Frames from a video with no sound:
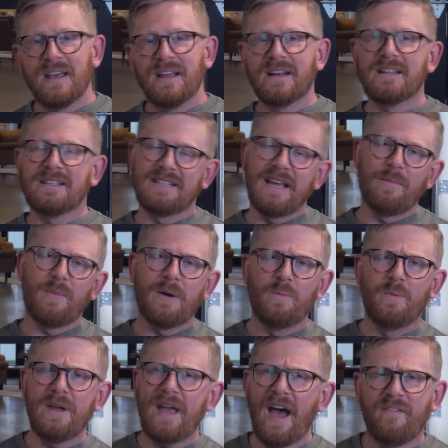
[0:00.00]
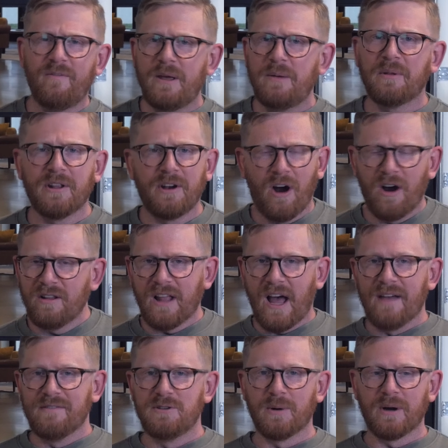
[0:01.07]
In the same way, we have people in our
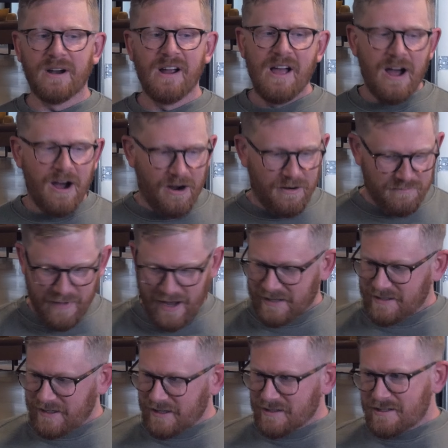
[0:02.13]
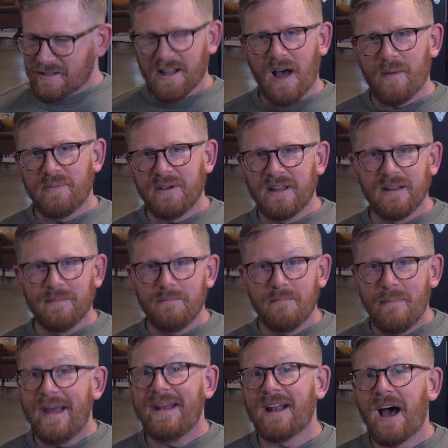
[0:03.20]
lives who are, are messy and sloppy, and it
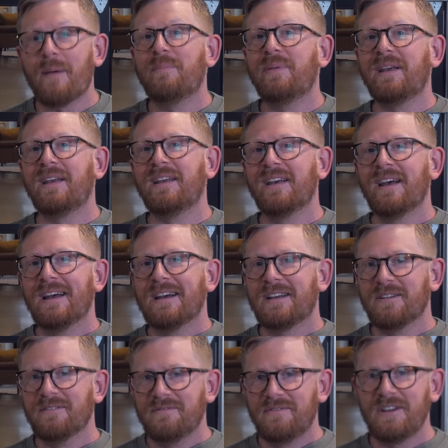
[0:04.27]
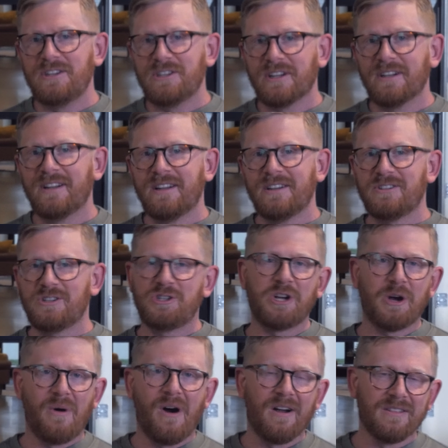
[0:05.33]
may not be convenient to
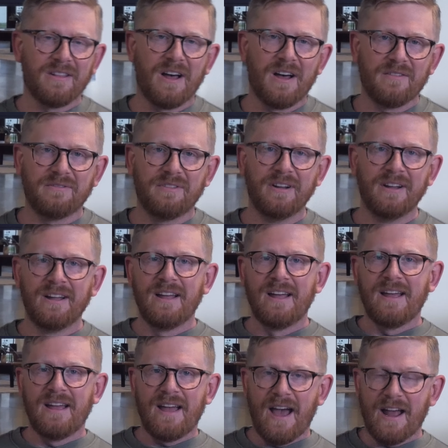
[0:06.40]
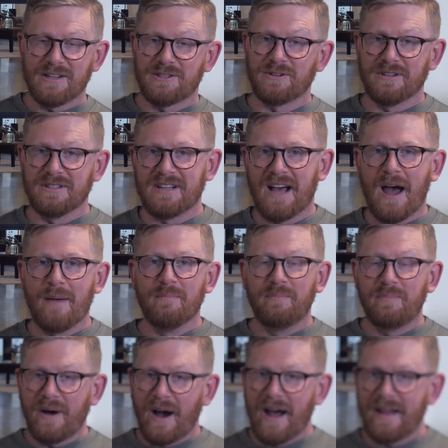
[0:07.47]
show our love at a certain time,
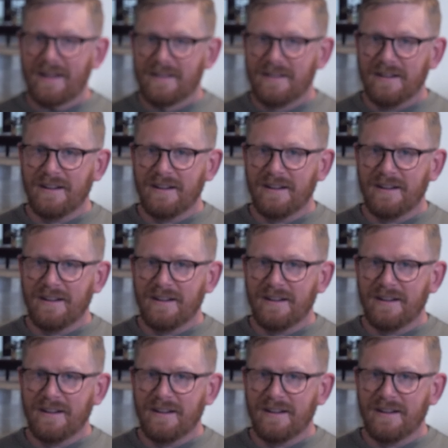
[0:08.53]
but